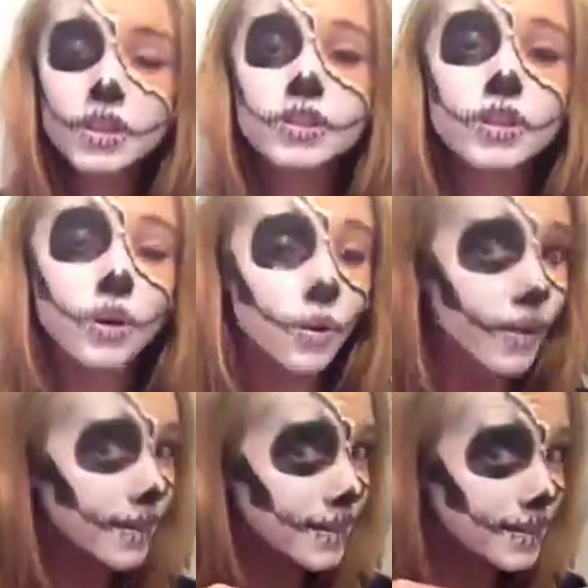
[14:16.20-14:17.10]
So
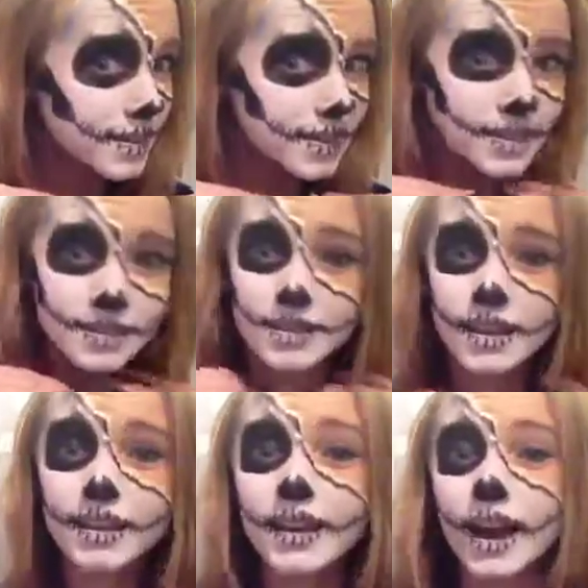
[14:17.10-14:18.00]
this is
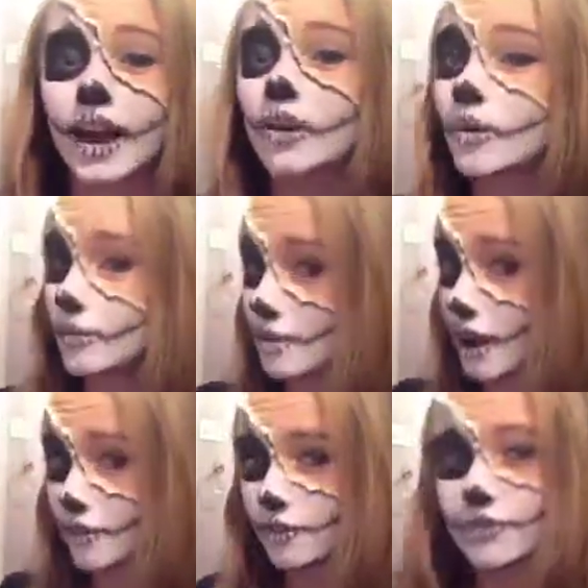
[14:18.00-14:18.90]
now
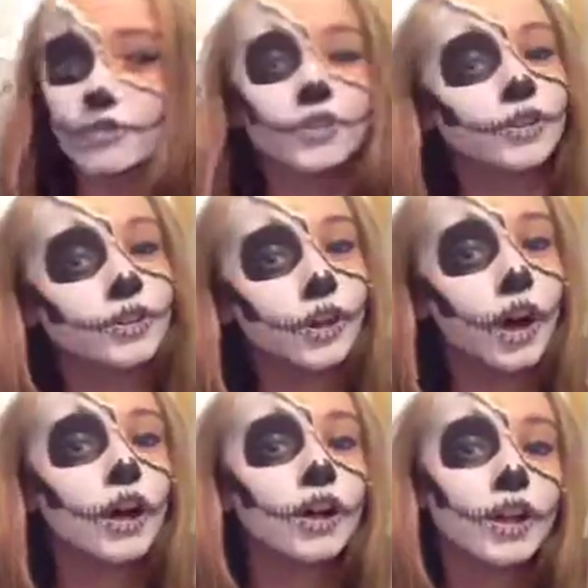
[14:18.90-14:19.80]
my full
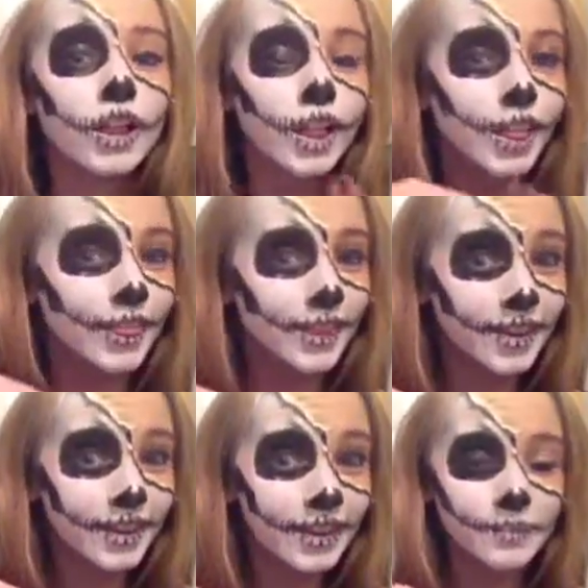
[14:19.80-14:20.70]

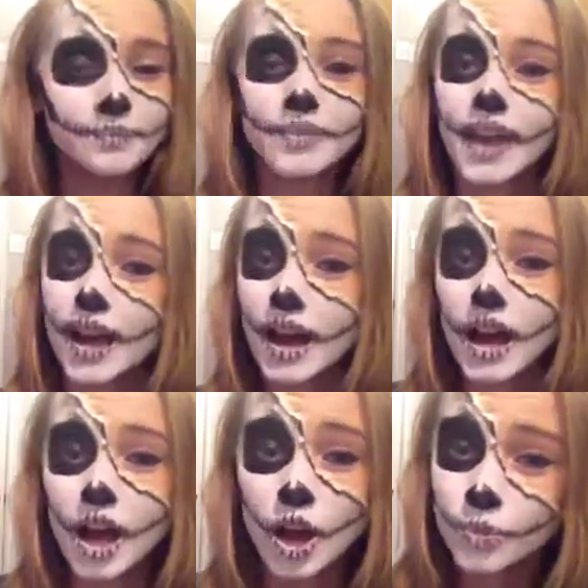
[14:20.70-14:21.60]
look.
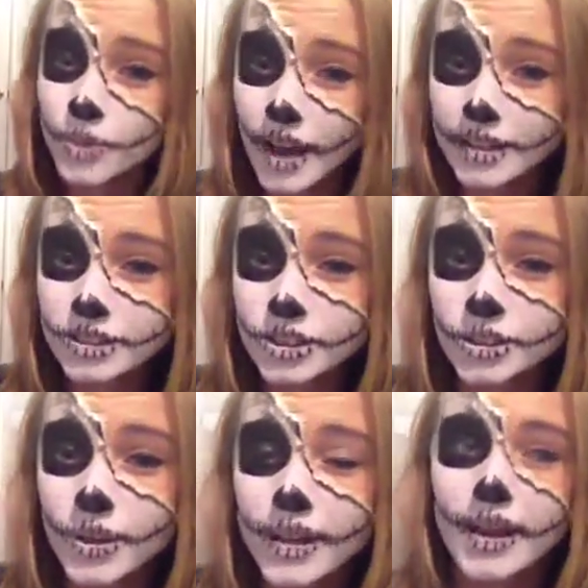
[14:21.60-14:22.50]
I hope you guys
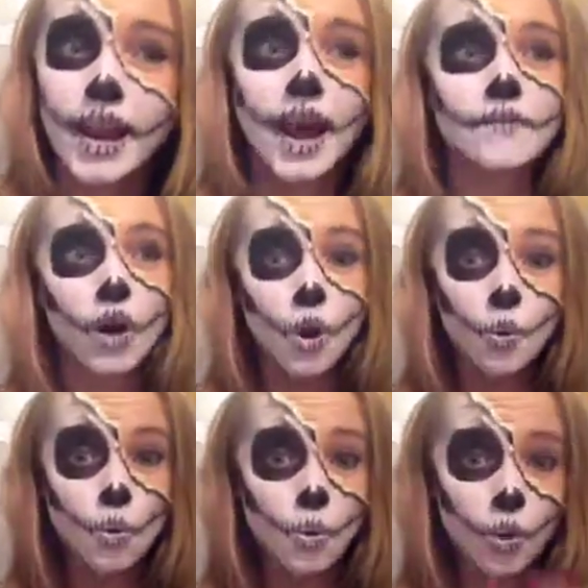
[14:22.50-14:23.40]
enjoyed and have a
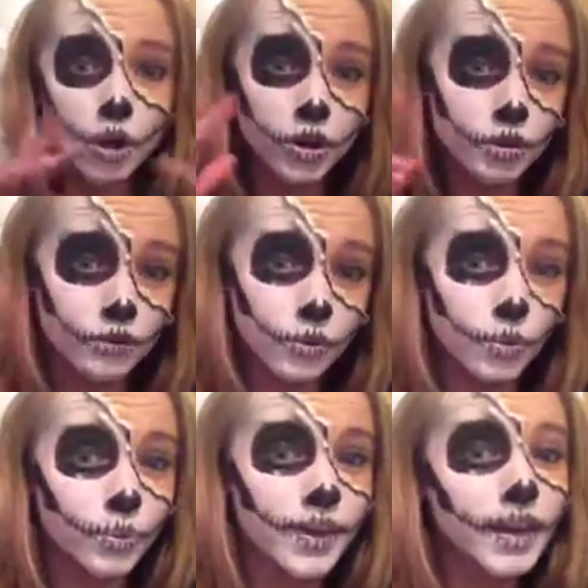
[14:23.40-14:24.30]

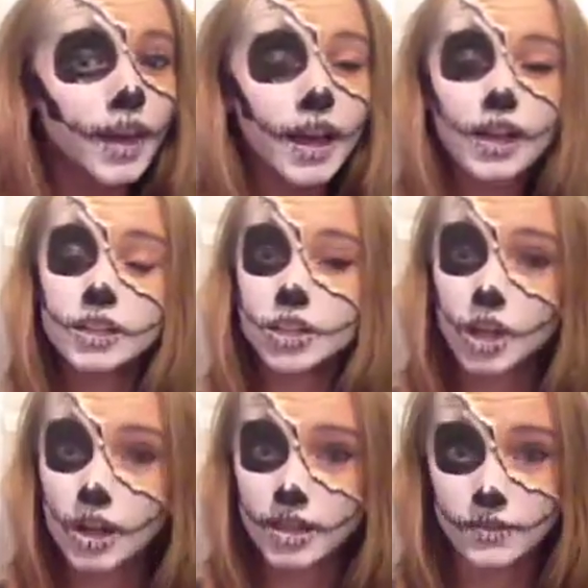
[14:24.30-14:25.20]
wonderful week.
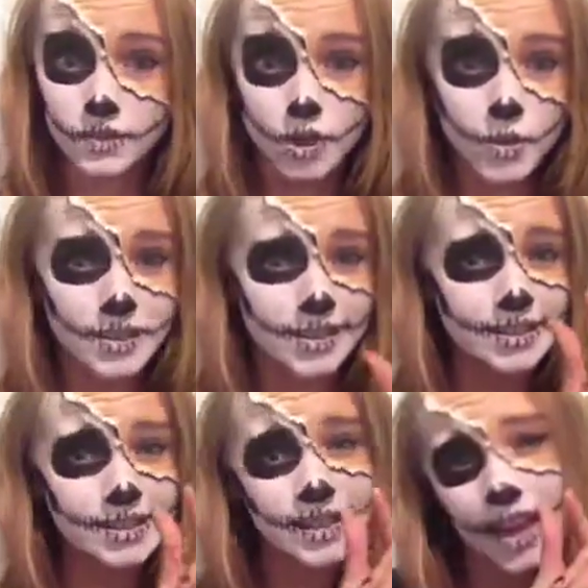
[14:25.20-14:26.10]
Sorry this video was a
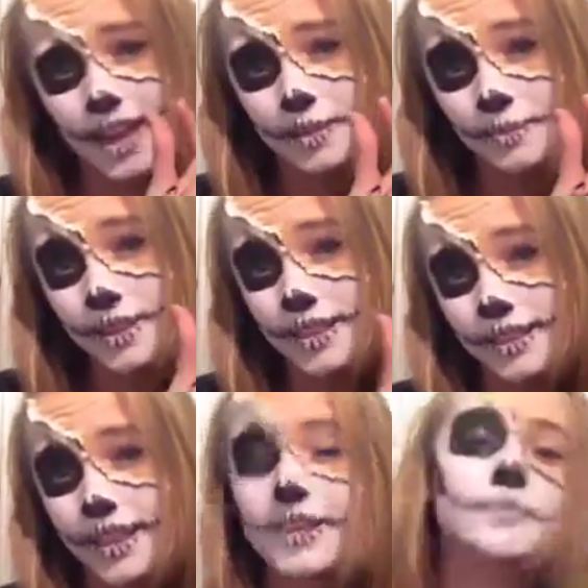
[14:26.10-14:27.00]
tad bit
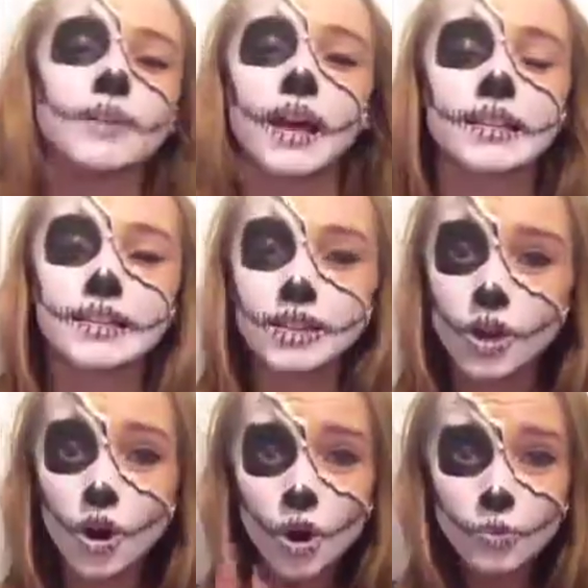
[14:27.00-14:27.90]
late, but I still
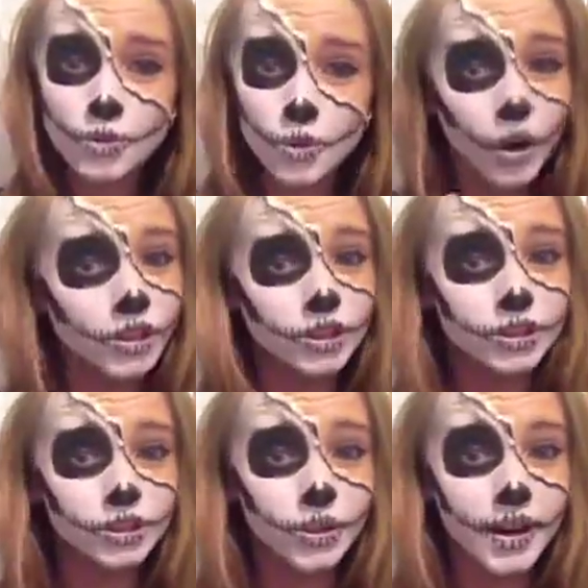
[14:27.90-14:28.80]
hope you all
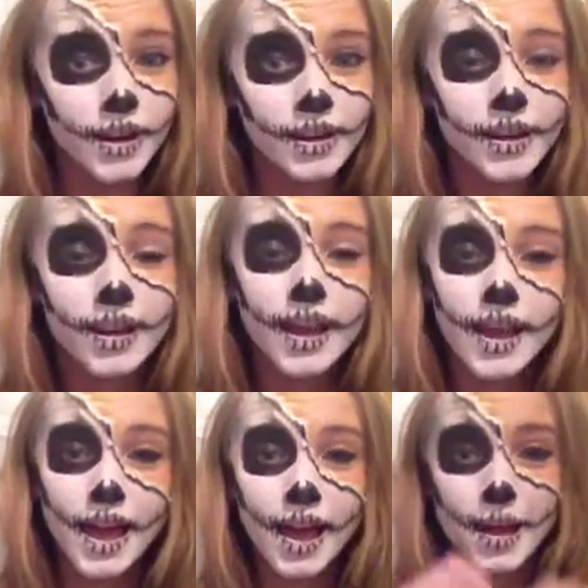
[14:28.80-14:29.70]
enjoyed.
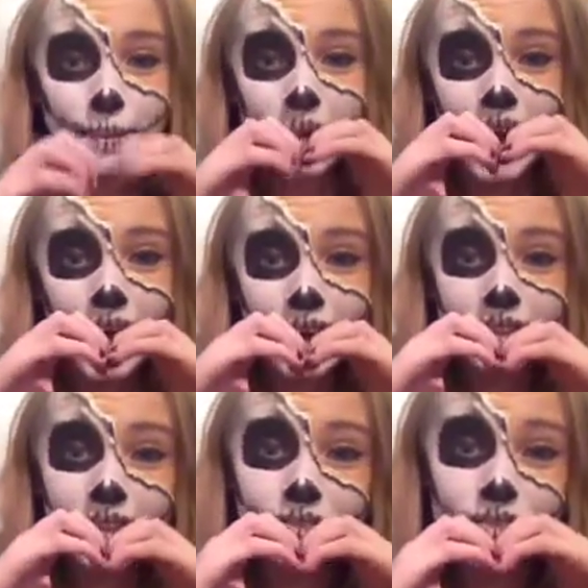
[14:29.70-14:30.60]
Bye.
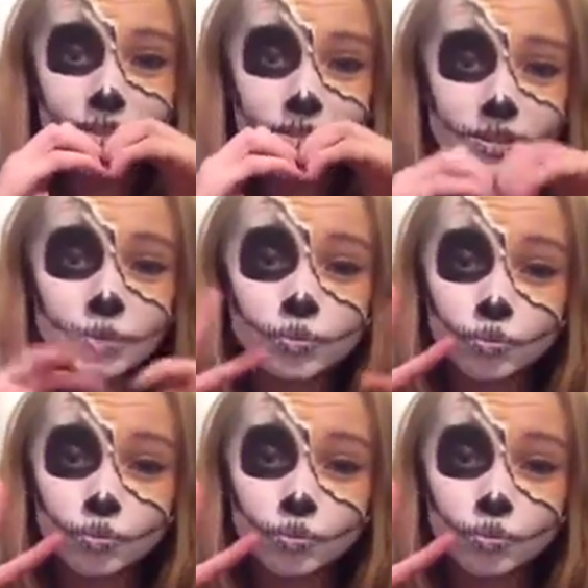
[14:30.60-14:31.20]
Love yous.